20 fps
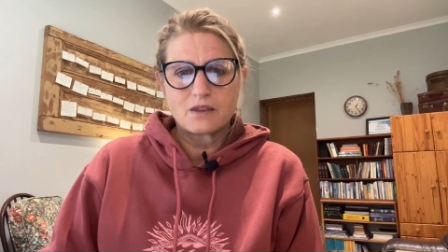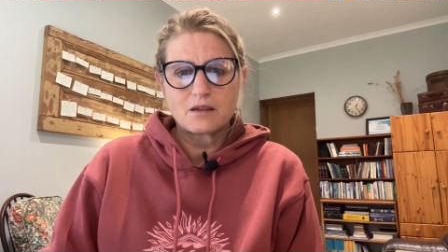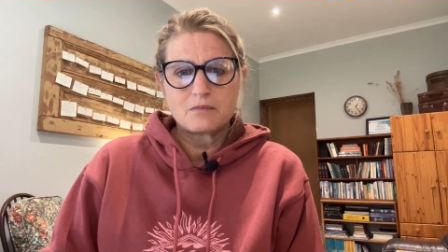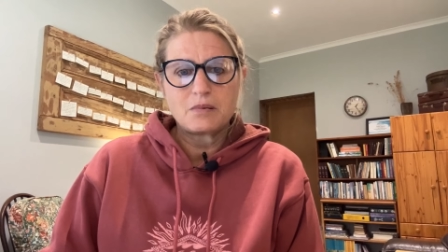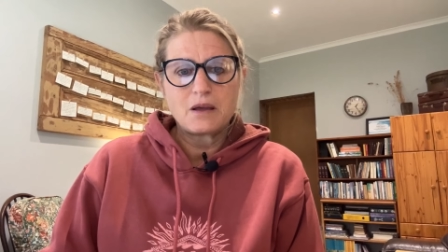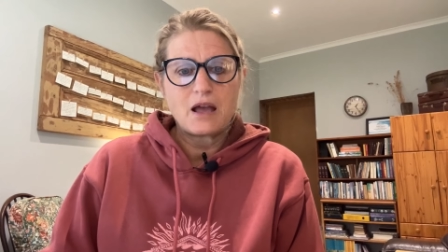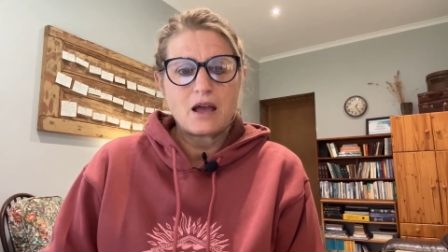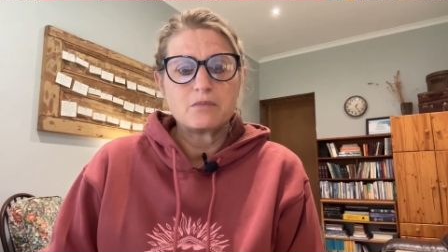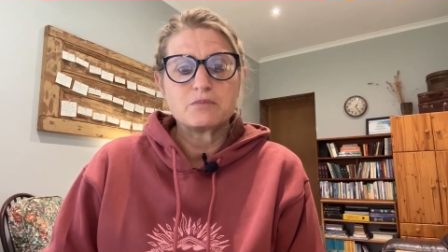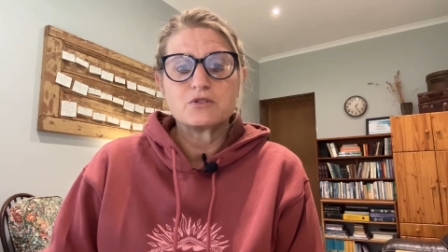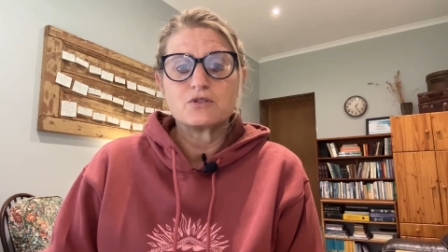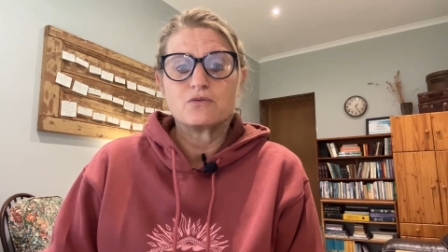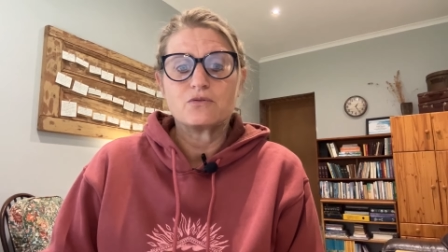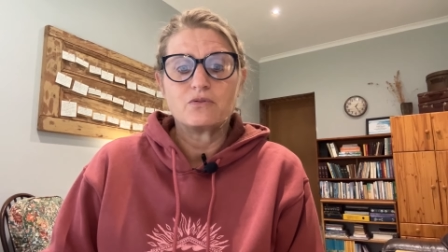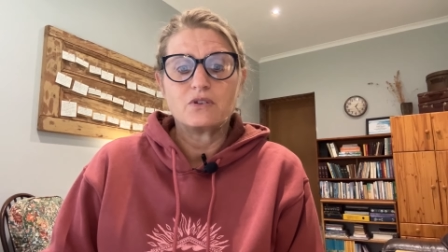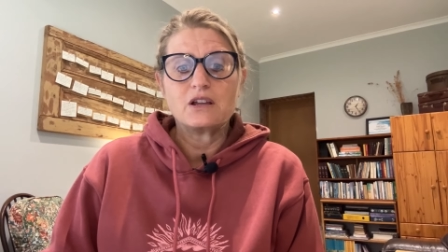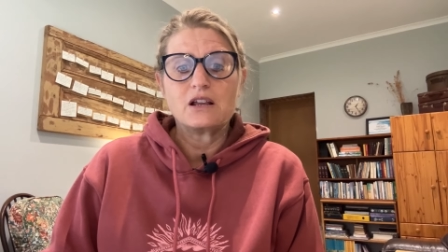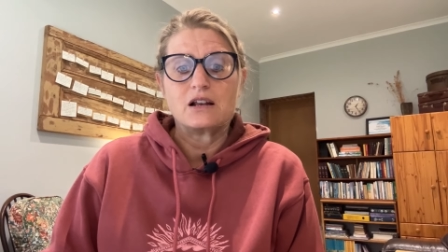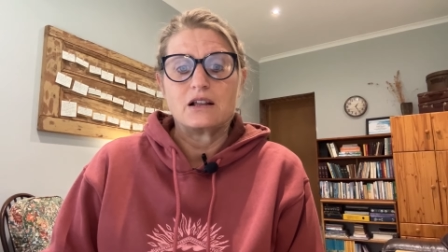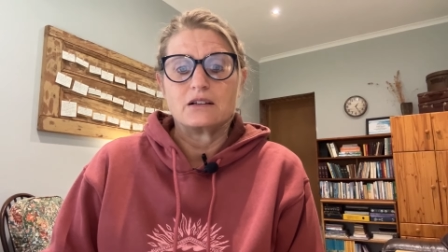Perhaps you're
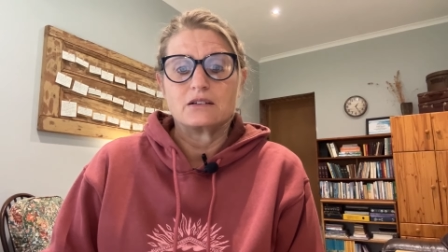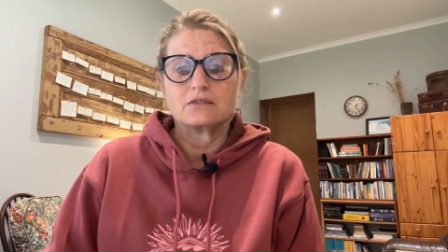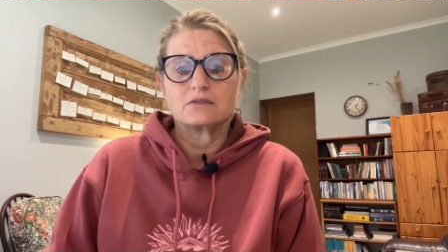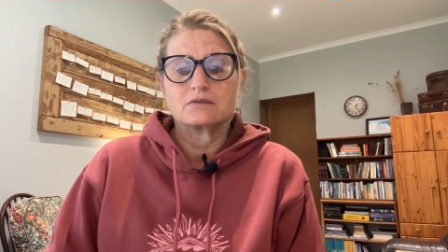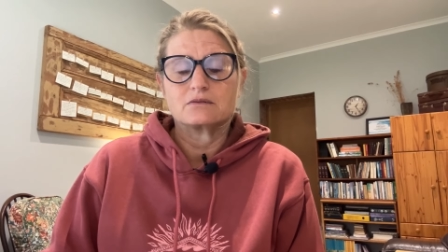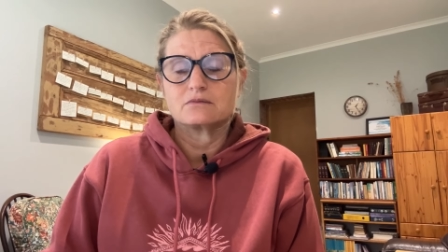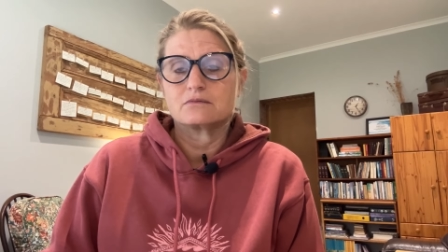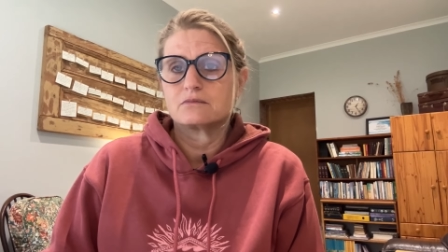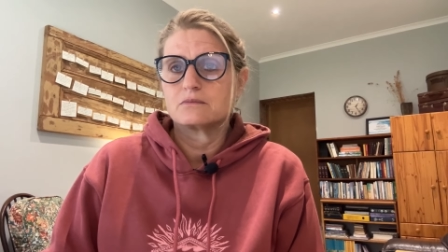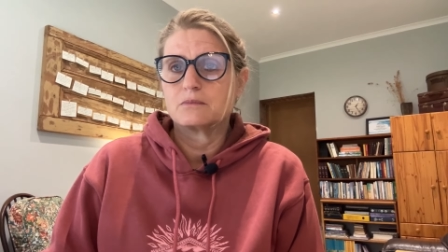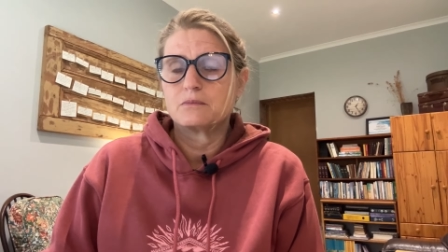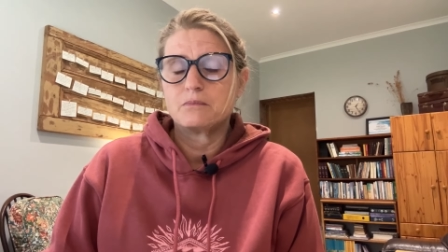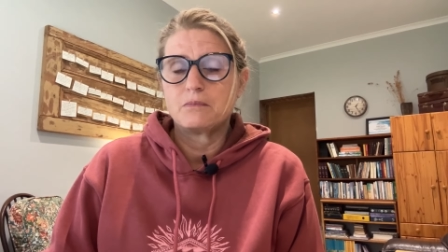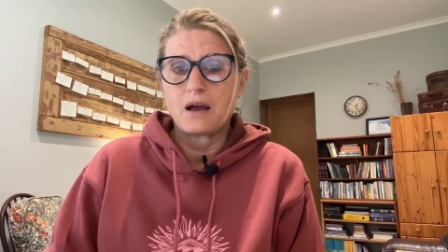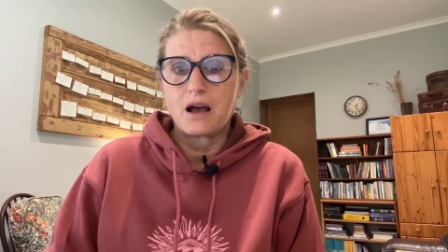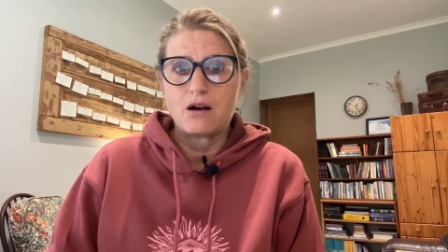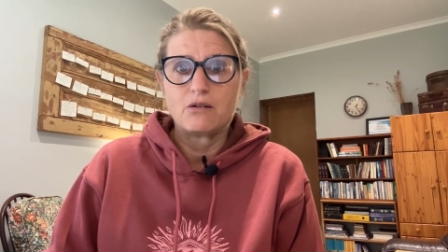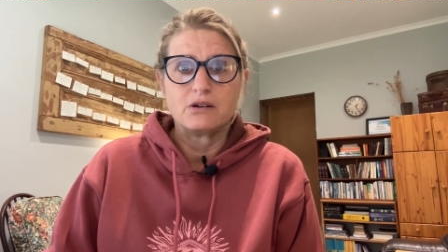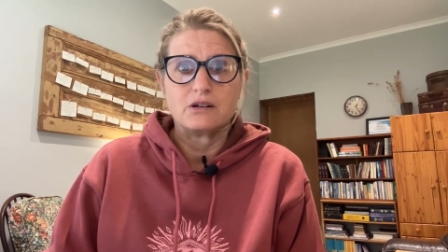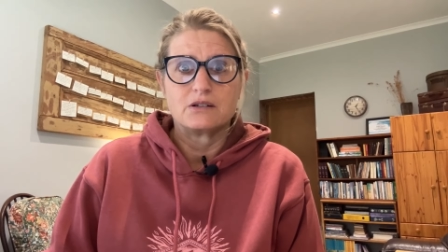feeling
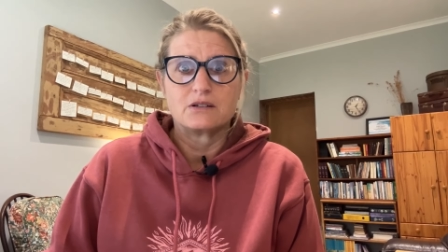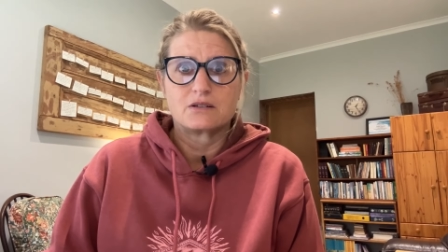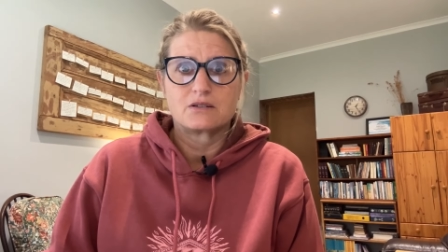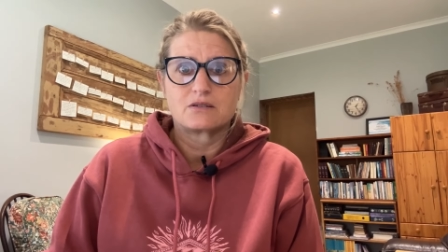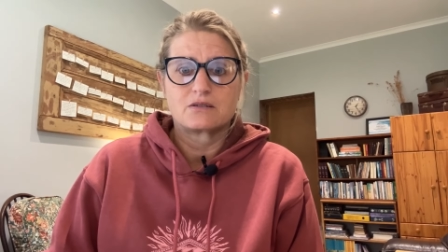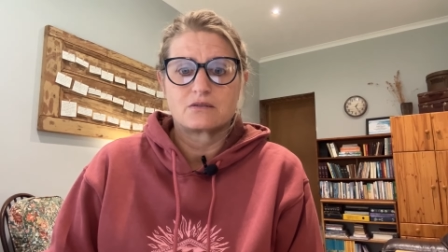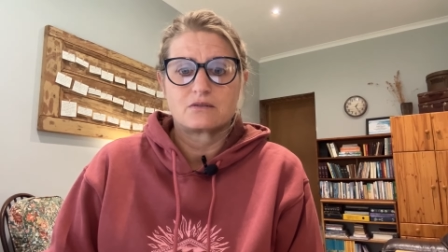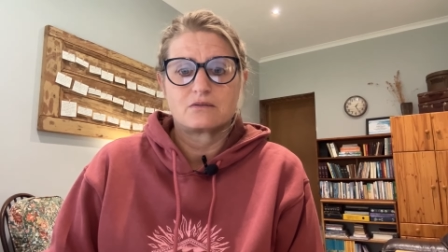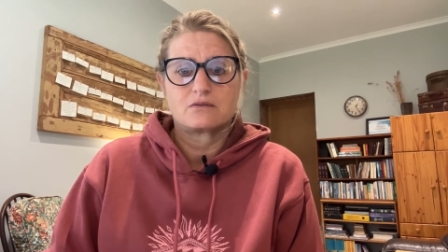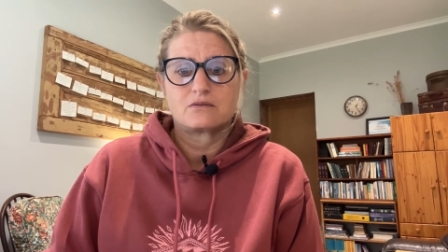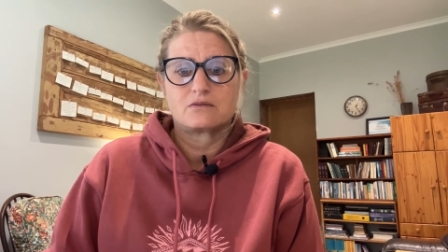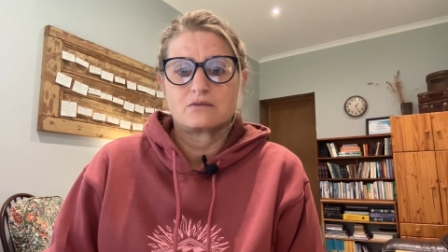powerless,